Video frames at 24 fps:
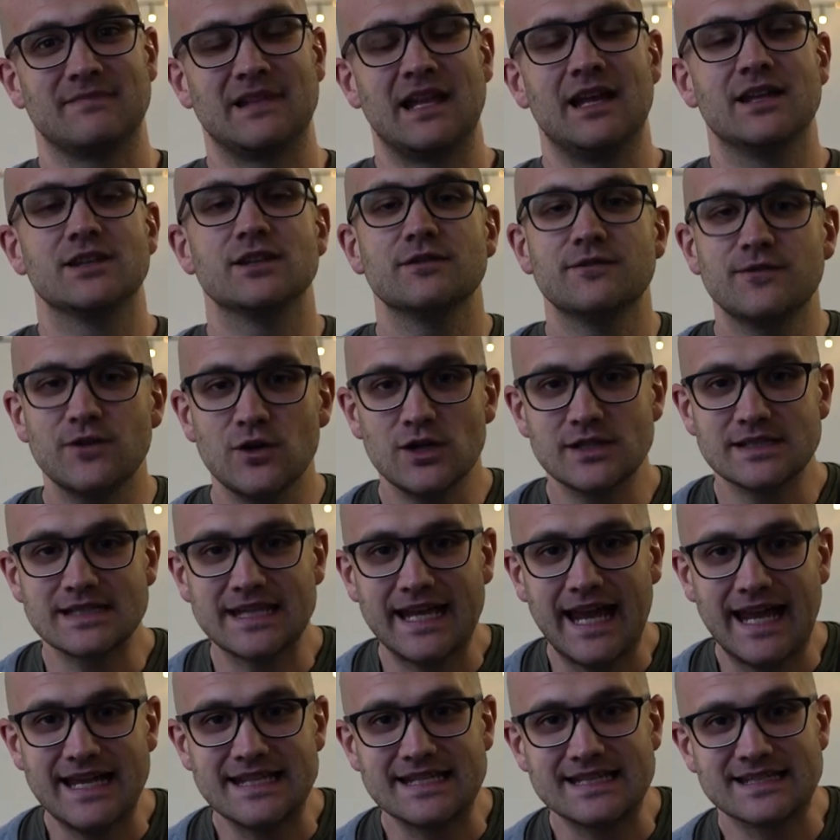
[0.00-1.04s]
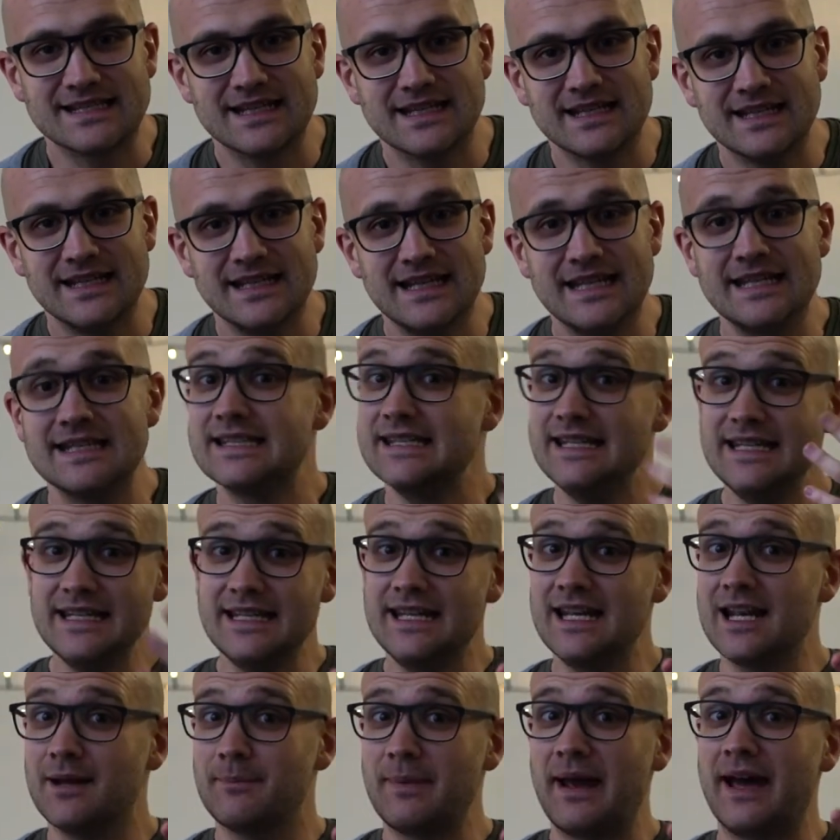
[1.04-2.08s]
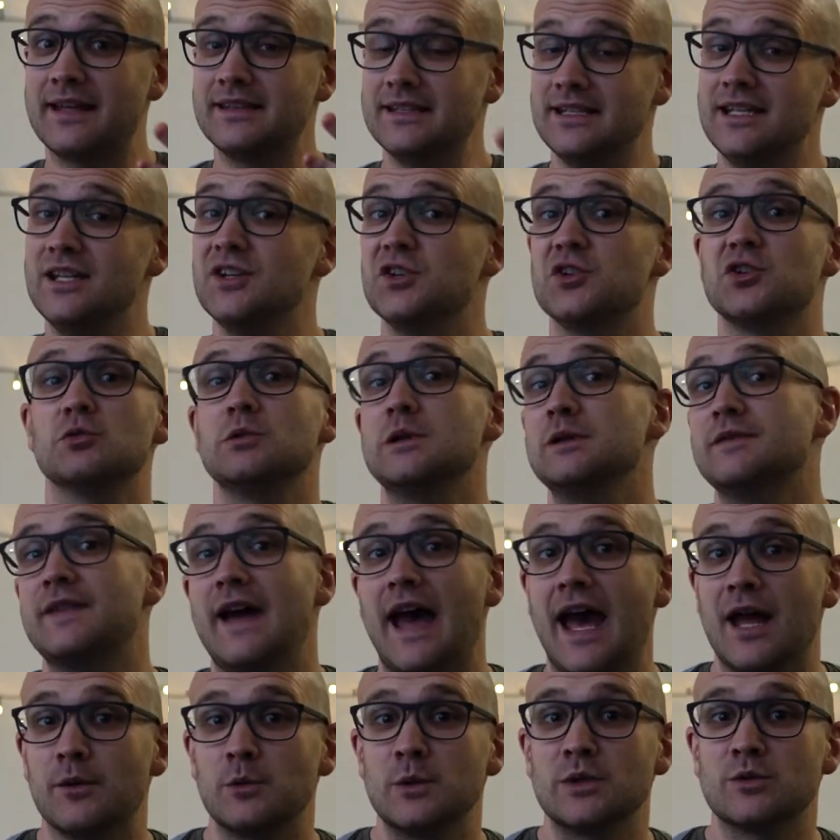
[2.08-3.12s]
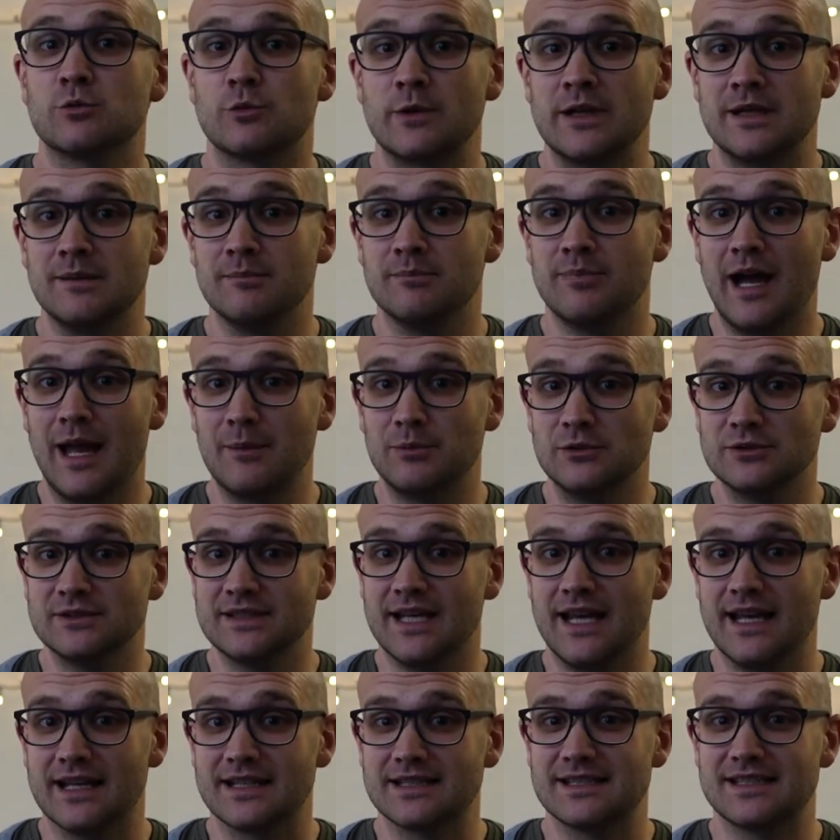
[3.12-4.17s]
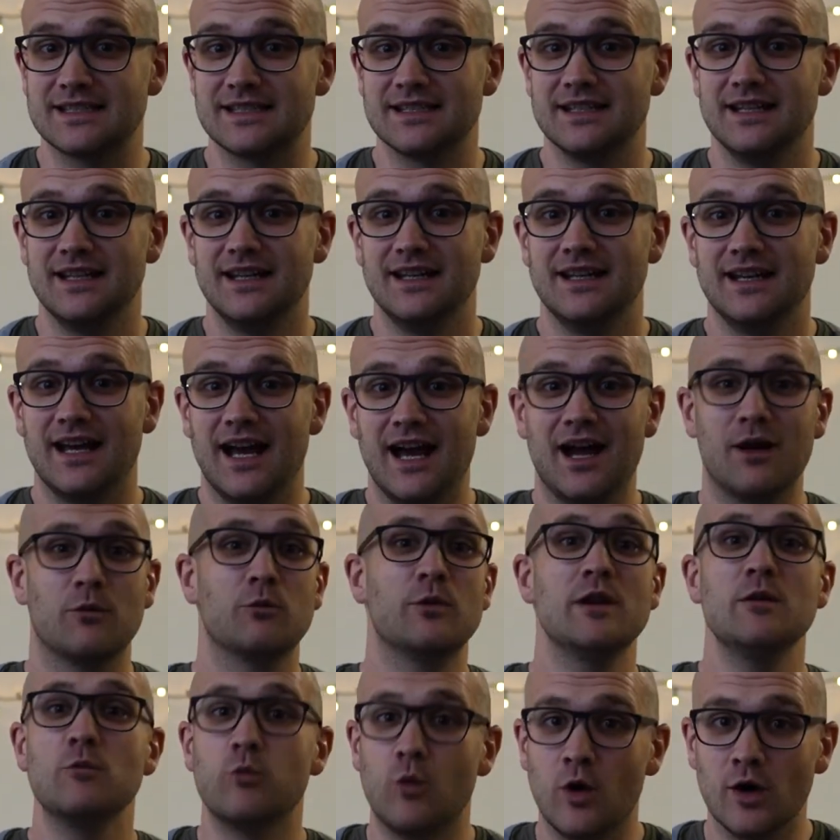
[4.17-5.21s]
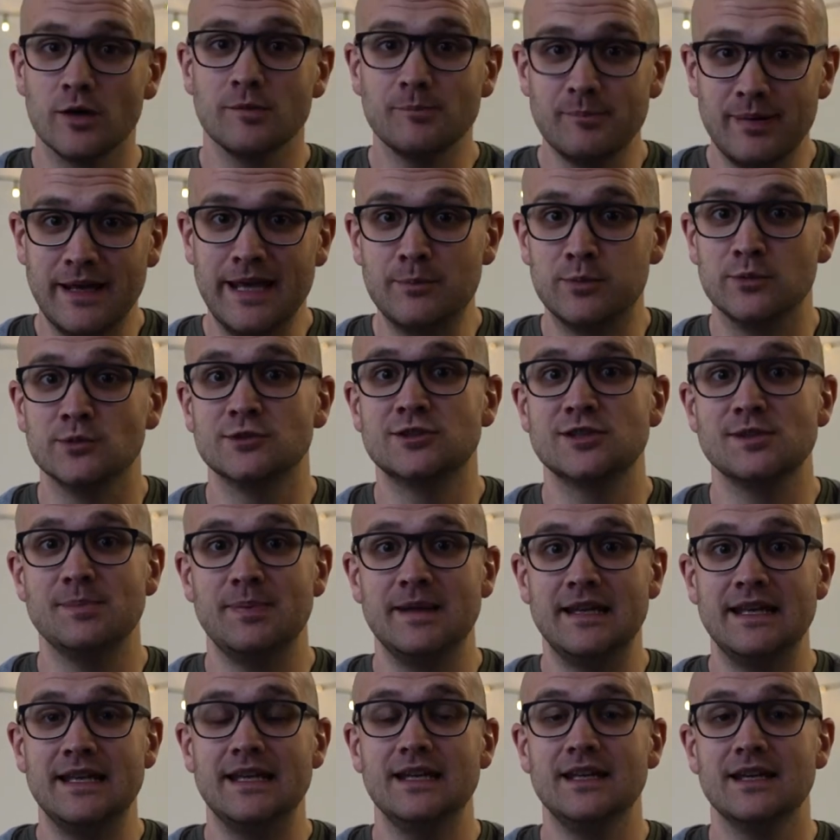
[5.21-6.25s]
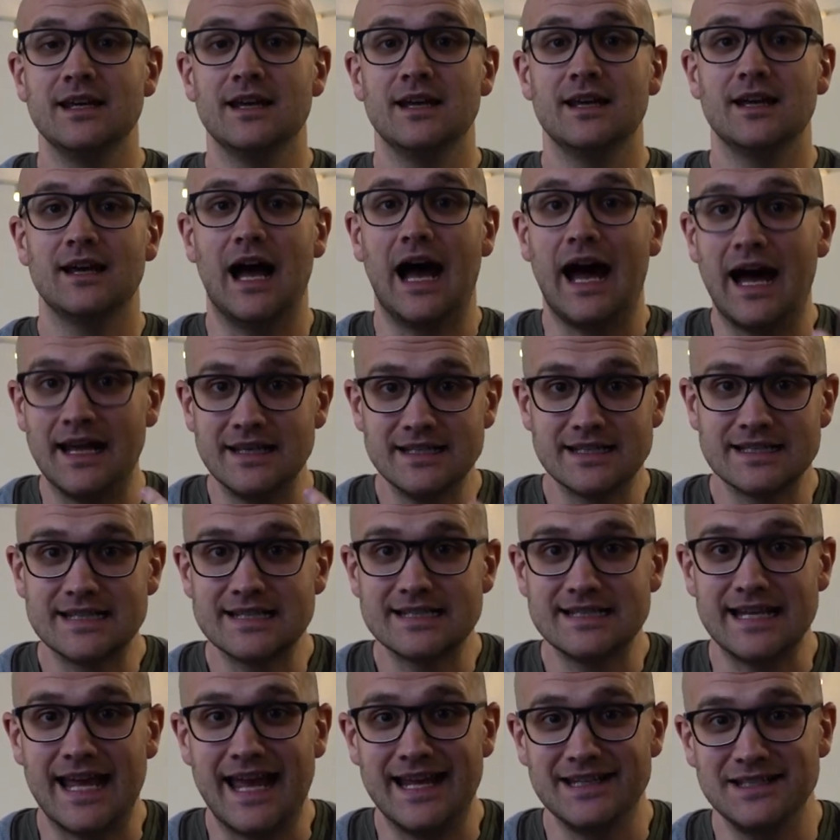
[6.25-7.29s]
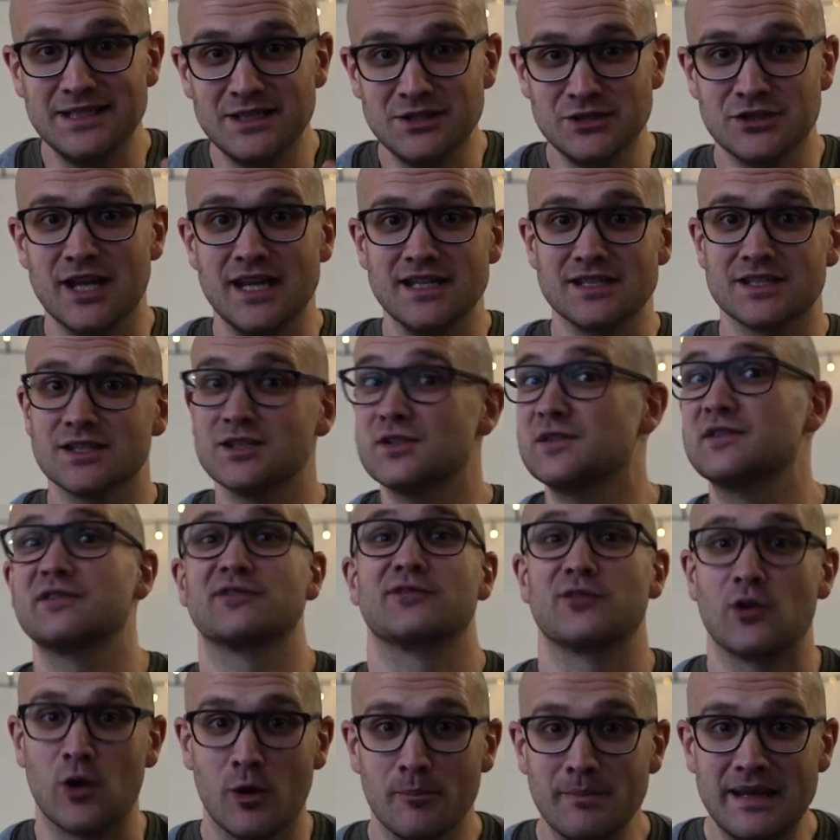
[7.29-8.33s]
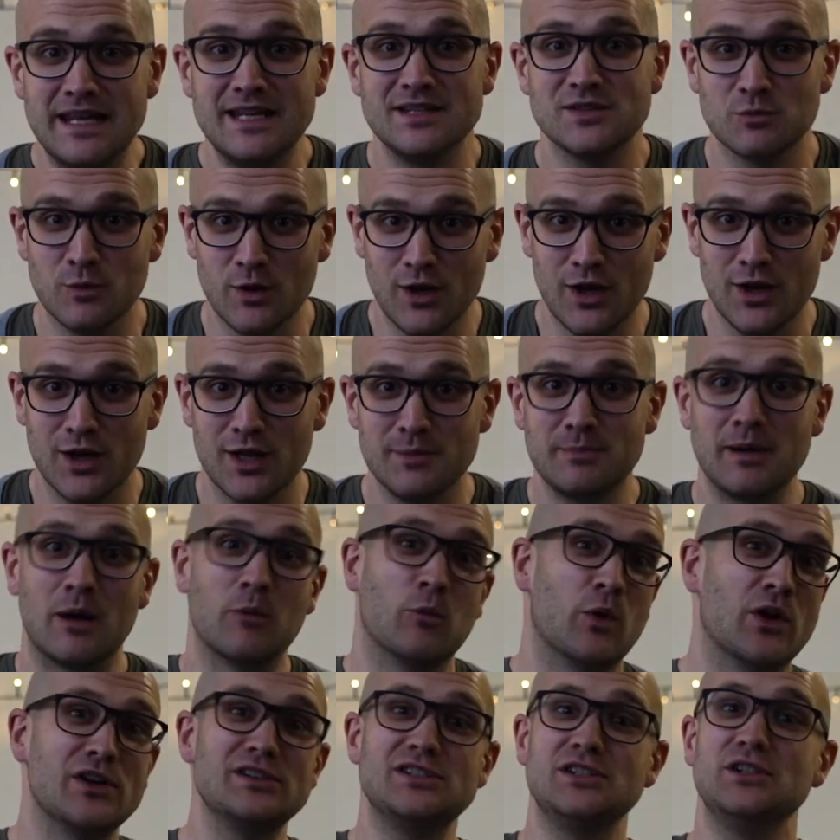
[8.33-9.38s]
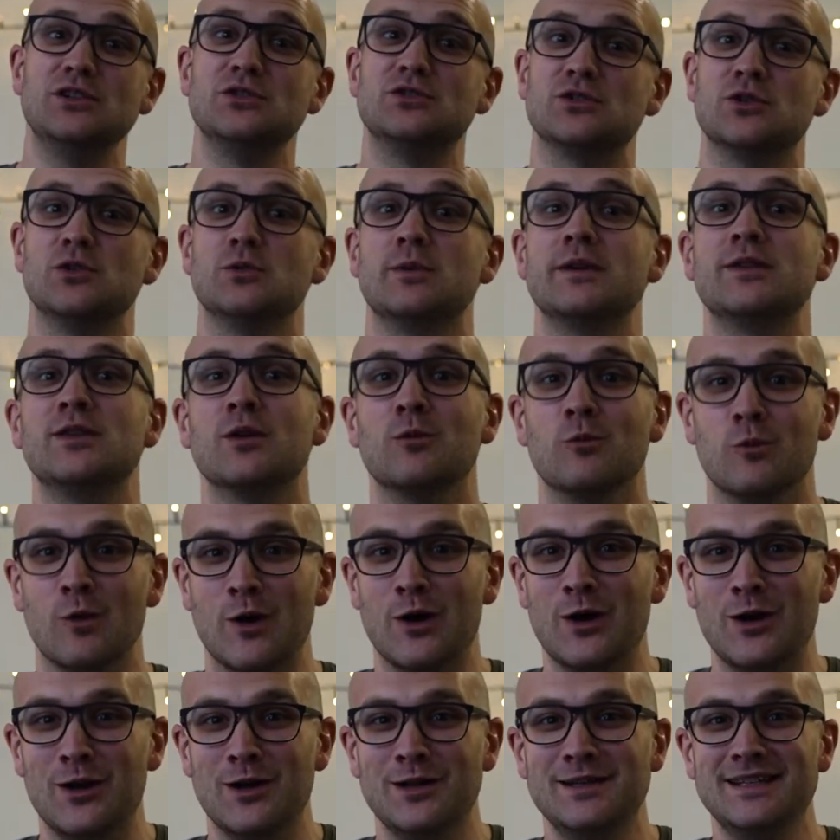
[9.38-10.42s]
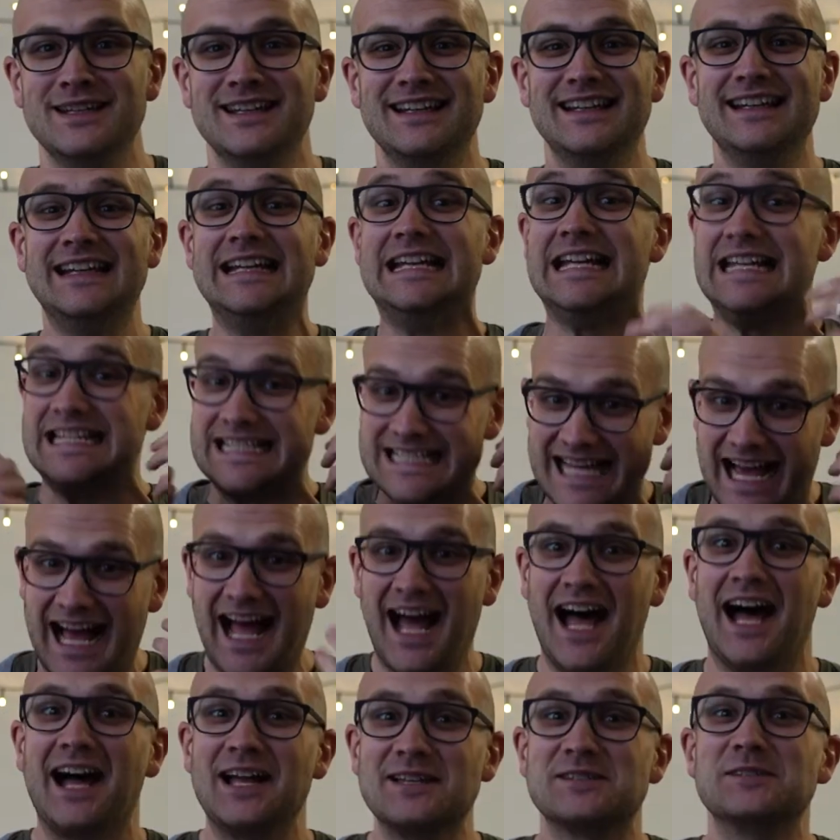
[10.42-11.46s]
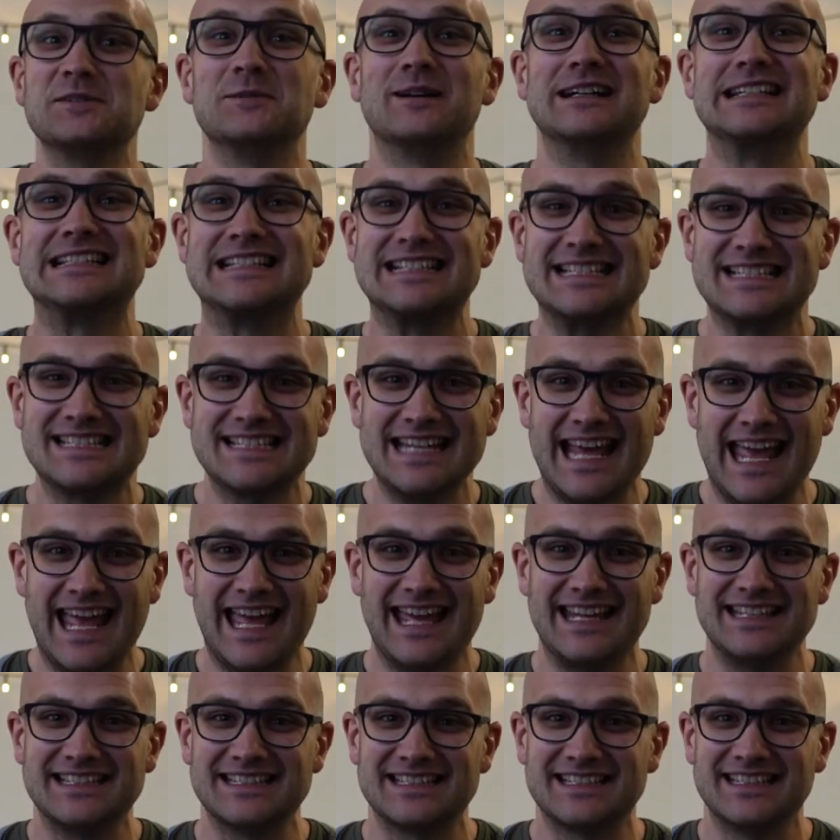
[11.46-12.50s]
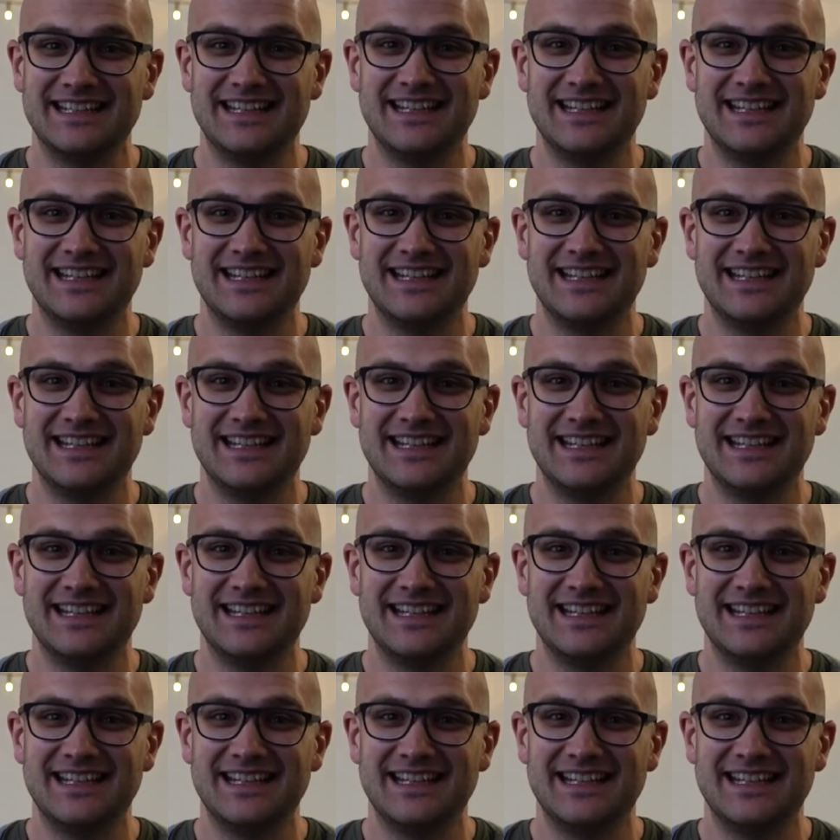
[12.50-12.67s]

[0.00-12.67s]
The first case study is thinking about the issue we've had with written Bible texts. We want people to be understanding Jesus from his word, but what do you do when the word is hard to understand?